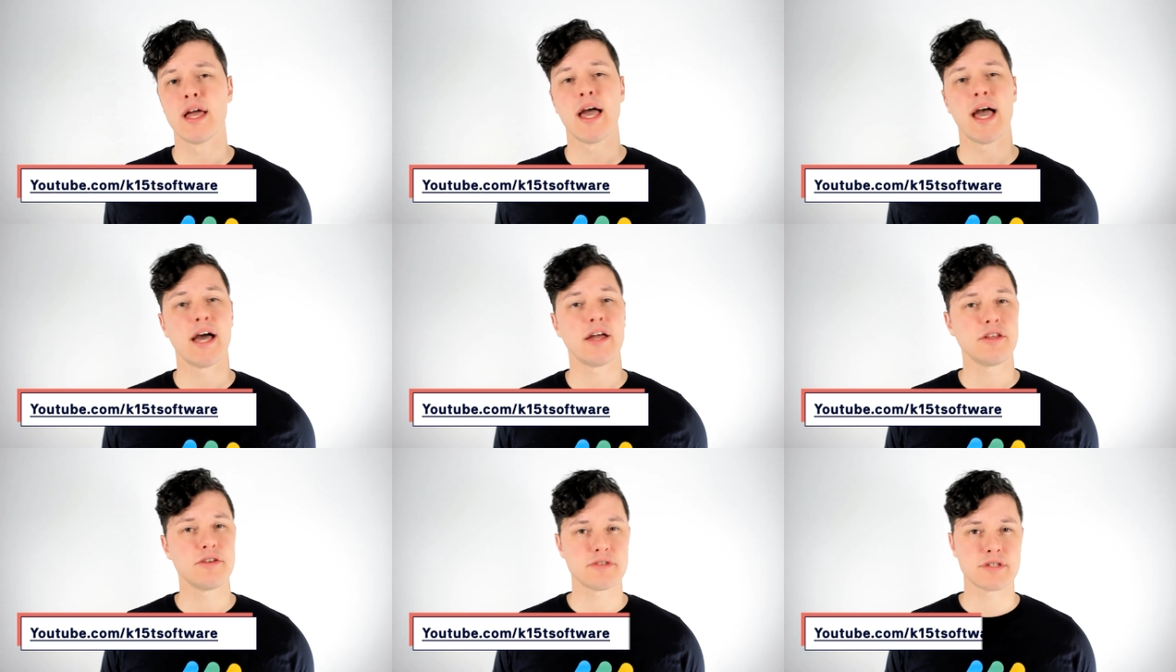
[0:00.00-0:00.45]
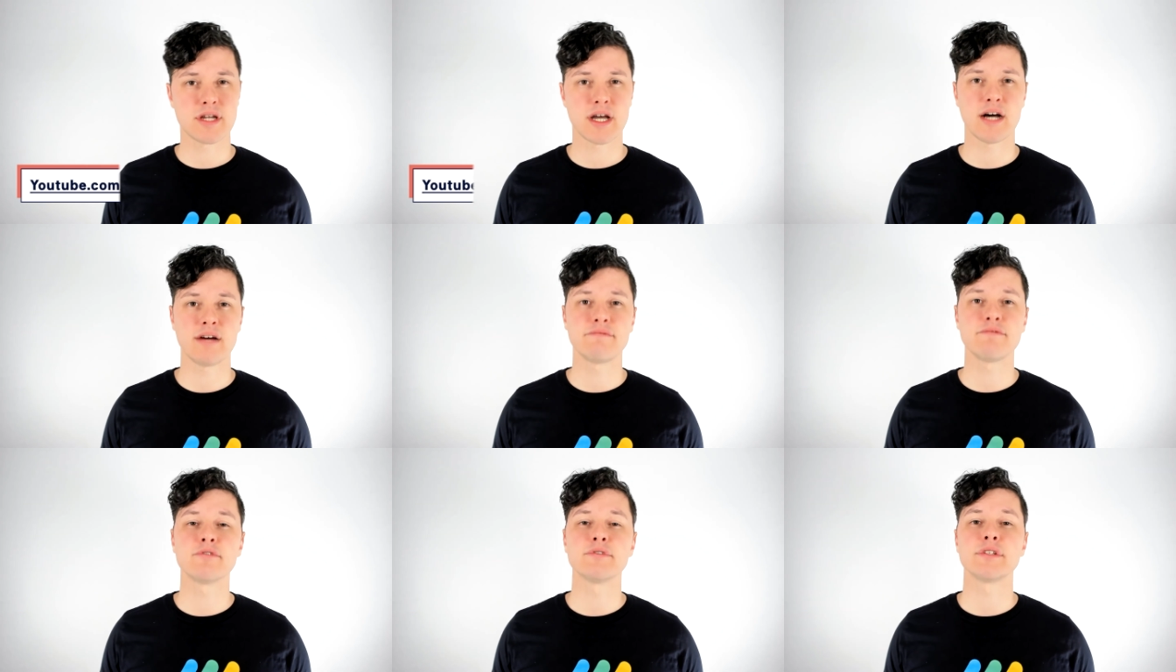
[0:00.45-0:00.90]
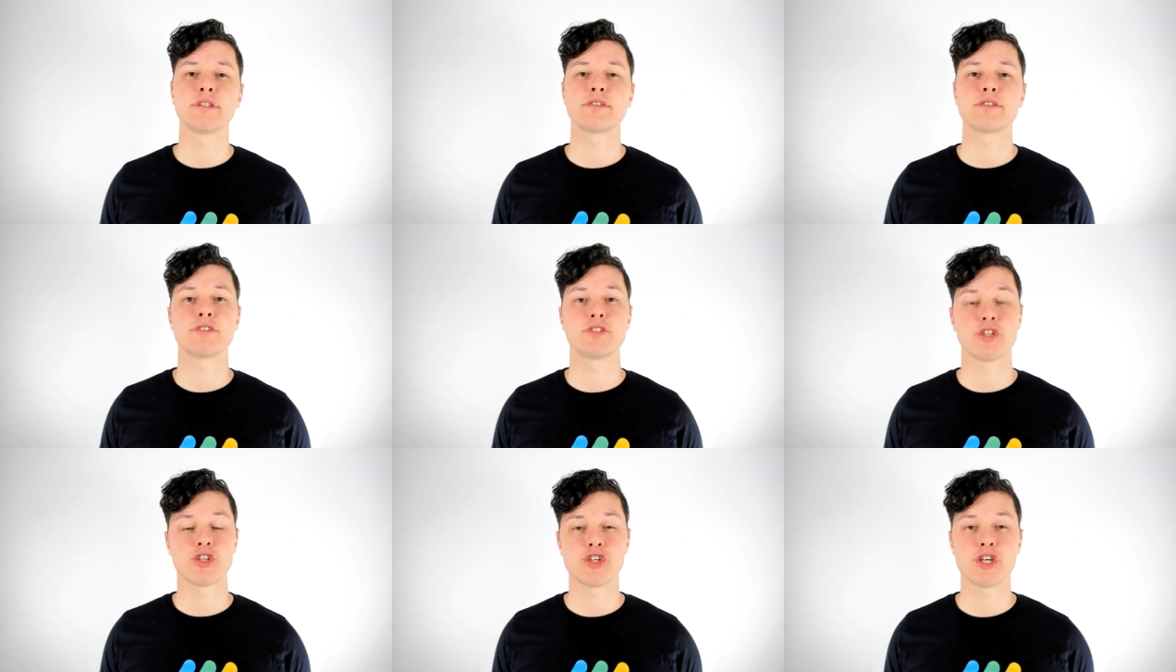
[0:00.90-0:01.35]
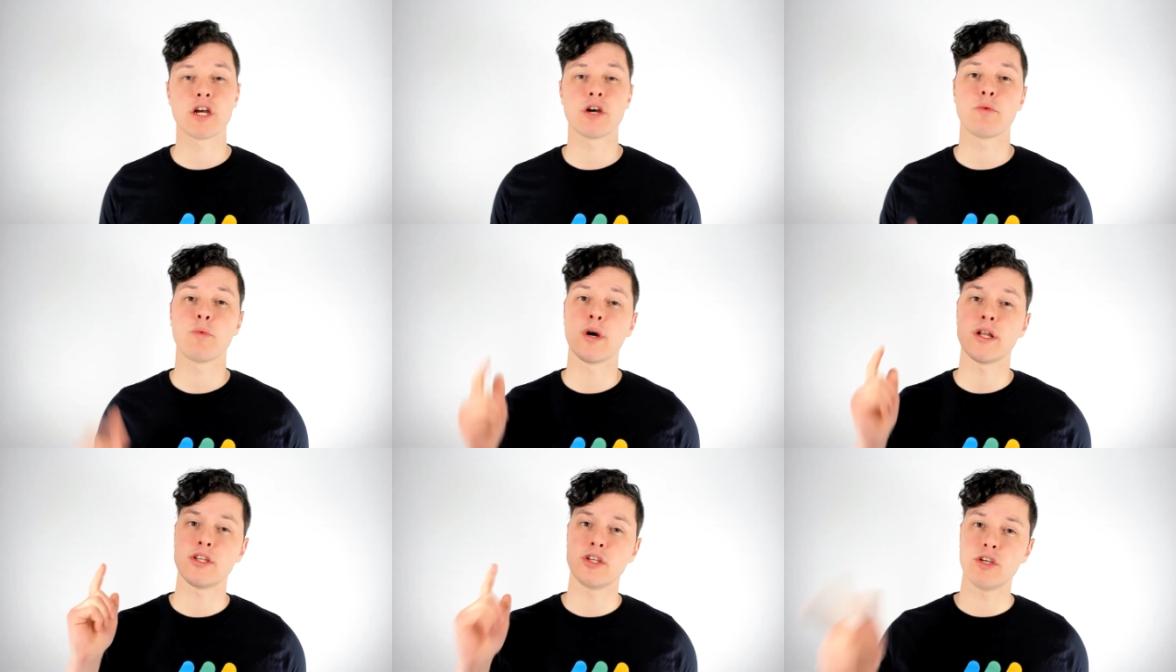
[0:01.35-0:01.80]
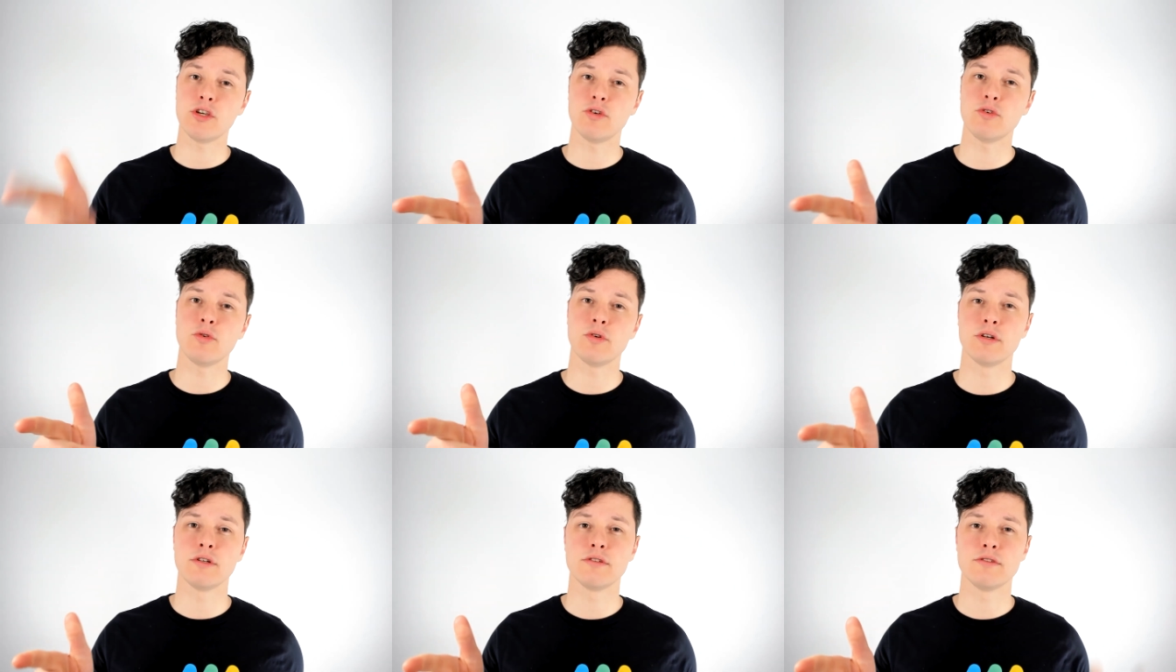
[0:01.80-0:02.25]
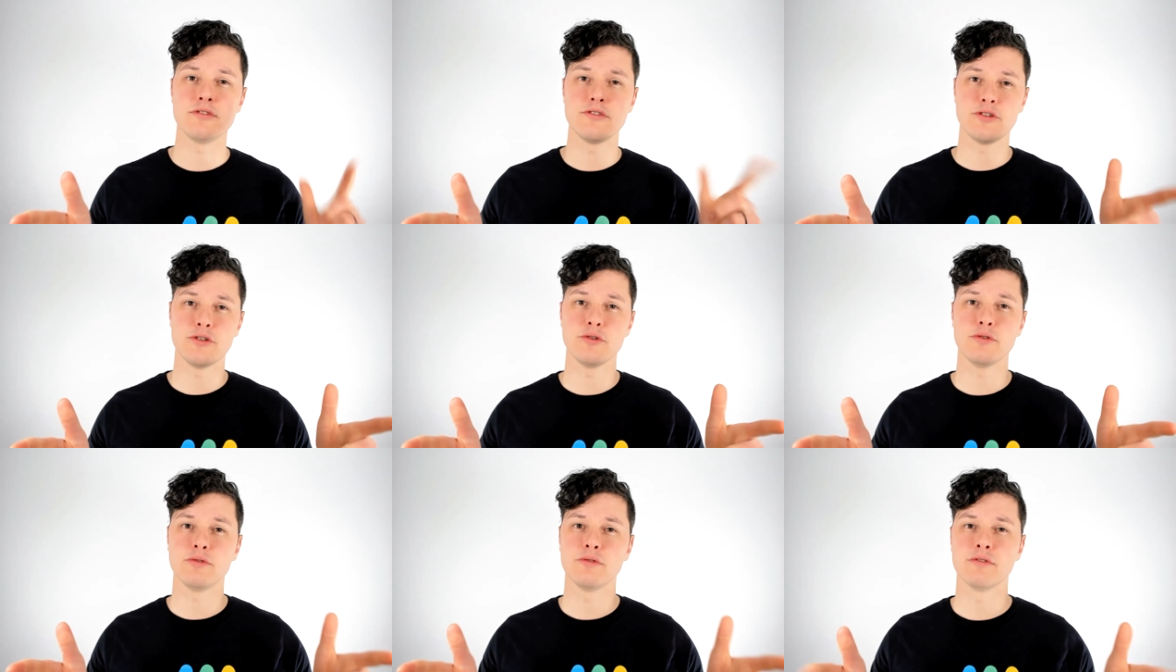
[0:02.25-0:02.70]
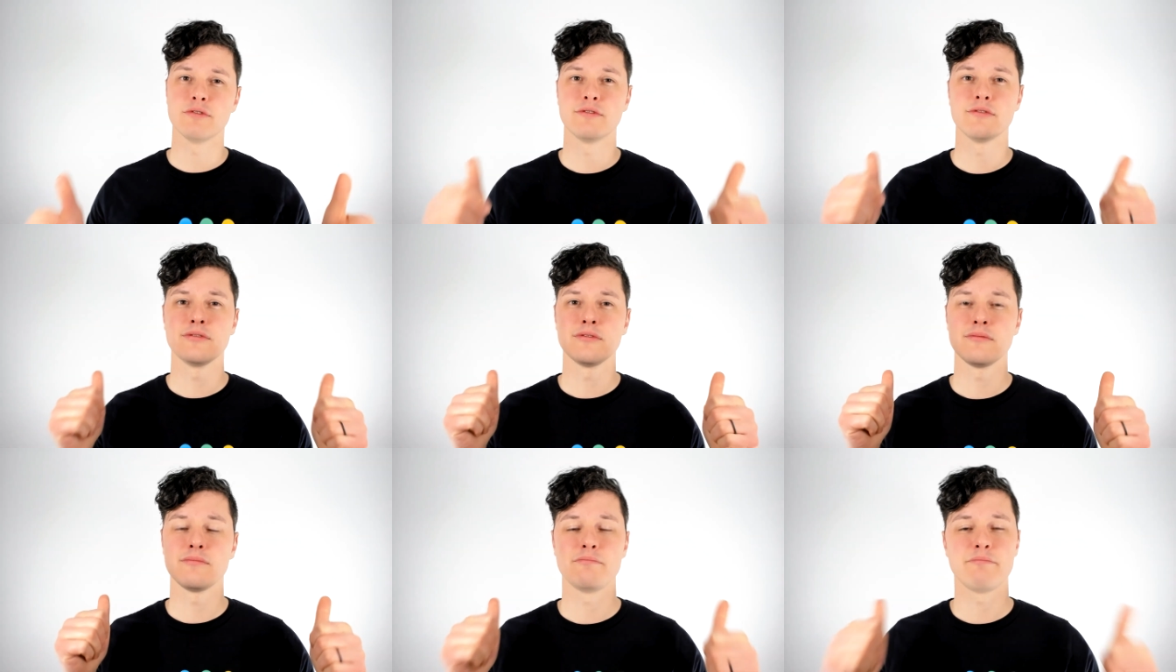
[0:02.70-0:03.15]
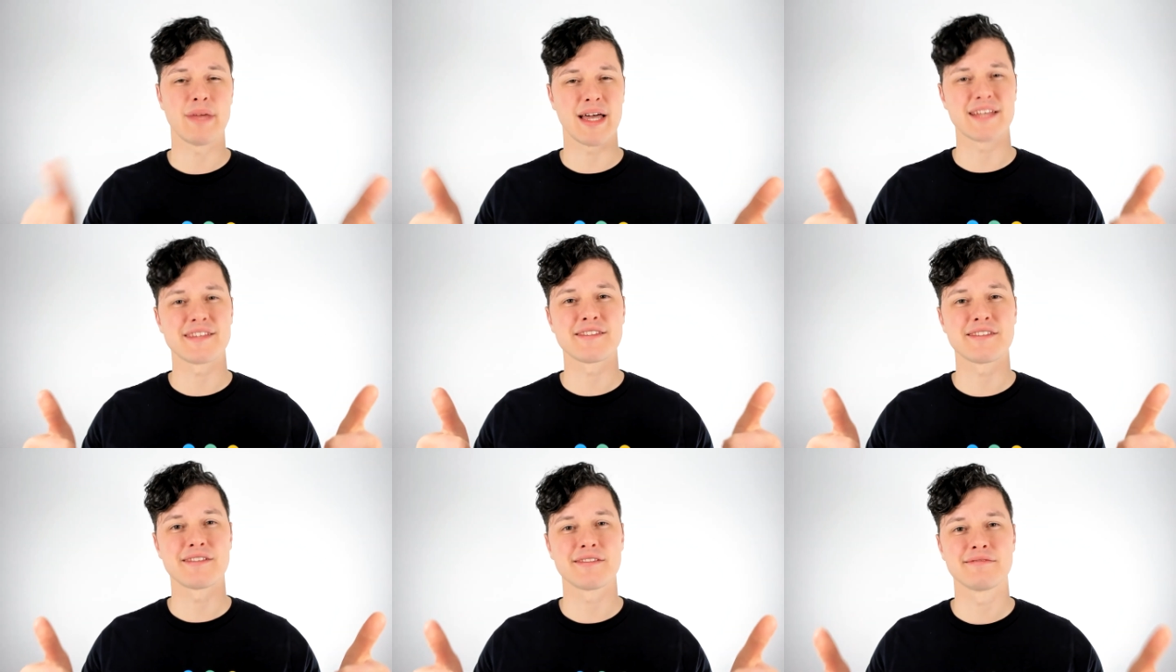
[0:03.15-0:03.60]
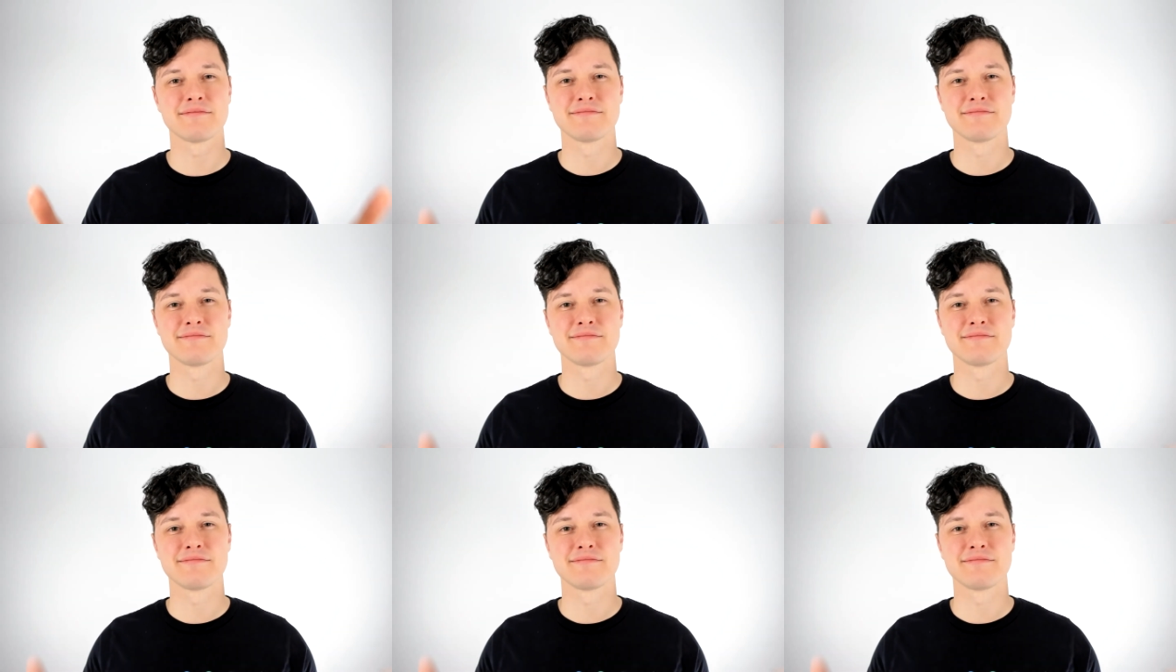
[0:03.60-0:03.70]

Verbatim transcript: how to use Confluence to share what you do best.